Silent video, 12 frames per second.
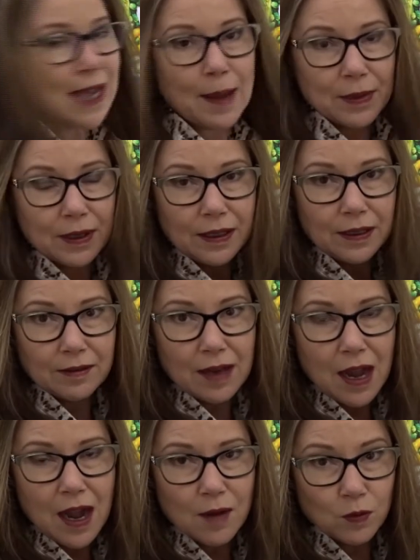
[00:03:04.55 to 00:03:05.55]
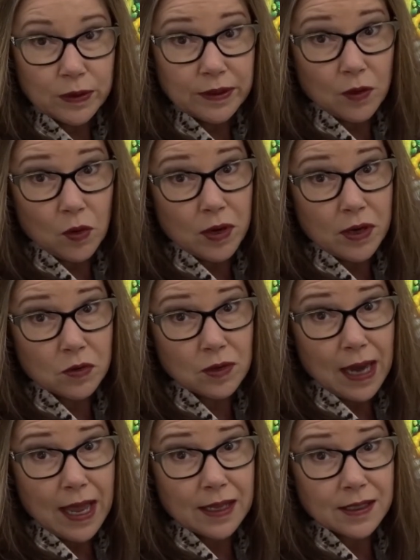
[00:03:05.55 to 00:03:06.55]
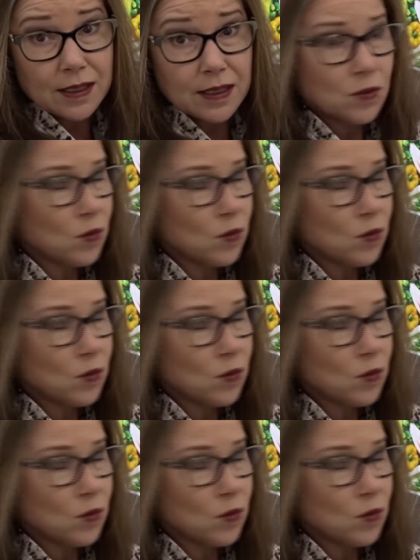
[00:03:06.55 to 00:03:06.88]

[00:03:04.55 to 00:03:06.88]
happening with the oil glands as